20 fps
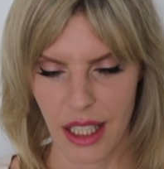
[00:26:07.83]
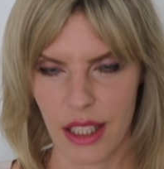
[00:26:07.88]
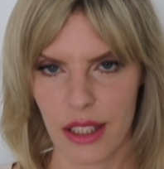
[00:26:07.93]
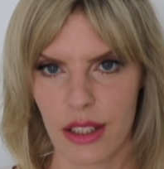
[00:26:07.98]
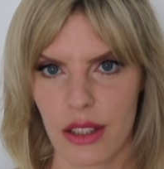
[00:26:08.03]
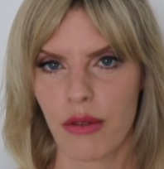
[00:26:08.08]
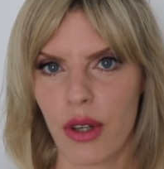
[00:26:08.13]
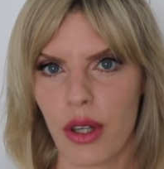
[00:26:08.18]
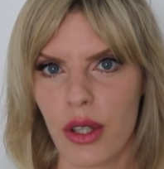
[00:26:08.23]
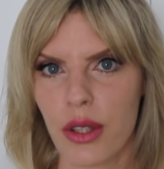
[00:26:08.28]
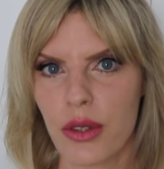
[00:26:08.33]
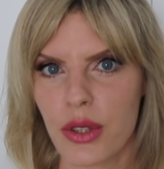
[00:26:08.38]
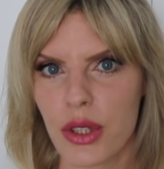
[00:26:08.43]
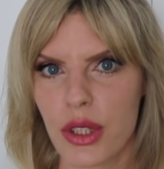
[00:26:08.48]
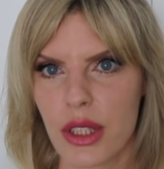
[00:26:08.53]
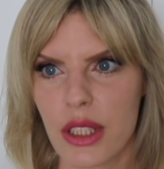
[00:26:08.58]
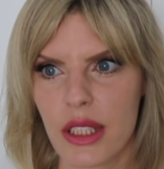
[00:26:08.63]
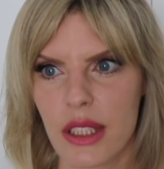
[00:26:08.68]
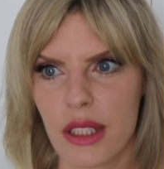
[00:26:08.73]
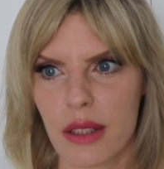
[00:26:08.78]
So
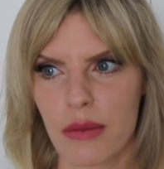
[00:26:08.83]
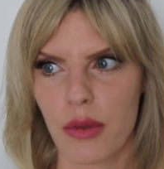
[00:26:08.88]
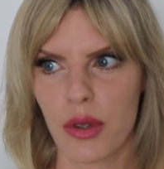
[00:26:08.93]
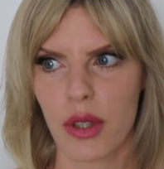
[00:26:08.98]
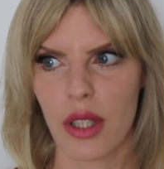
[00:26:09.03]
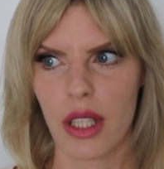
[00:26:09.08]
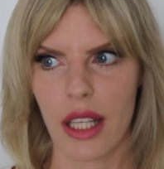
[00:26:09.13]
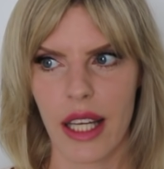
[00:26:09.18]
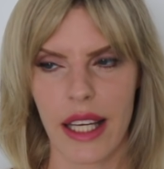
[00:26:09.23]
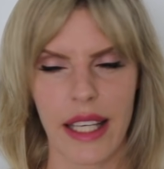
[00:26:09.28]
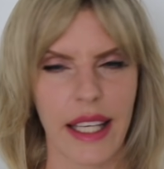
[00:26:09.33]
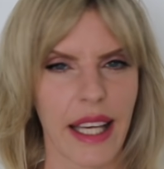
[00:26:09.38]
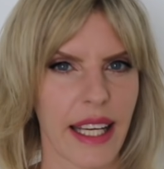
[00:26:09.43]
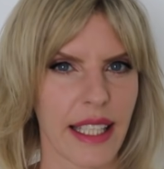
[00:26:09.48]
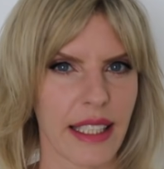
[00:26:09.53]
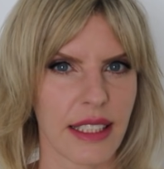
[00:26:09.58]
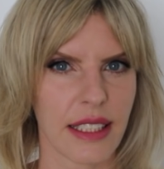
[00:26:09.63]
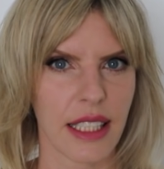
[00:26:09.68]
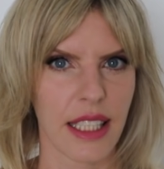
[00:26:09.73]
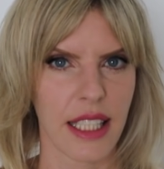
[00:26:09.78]
evolution is more like
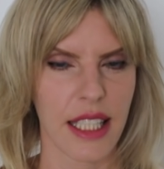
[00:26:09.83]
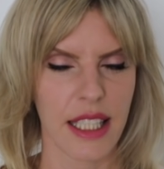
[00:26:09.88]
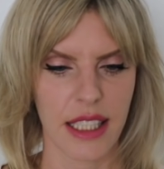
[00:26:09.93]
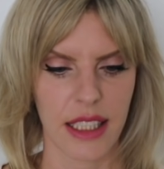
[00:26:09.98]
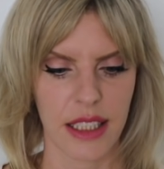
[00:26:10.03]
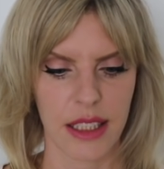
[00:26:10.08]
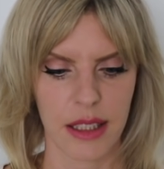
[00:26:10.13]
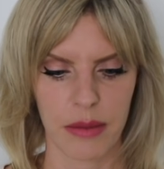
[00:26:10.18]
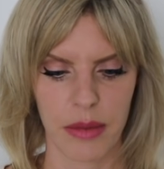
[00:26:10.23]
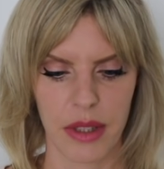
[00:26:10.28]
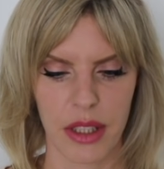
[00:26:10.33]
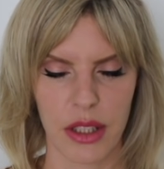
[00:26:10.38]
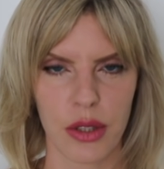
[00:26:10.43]
atheism,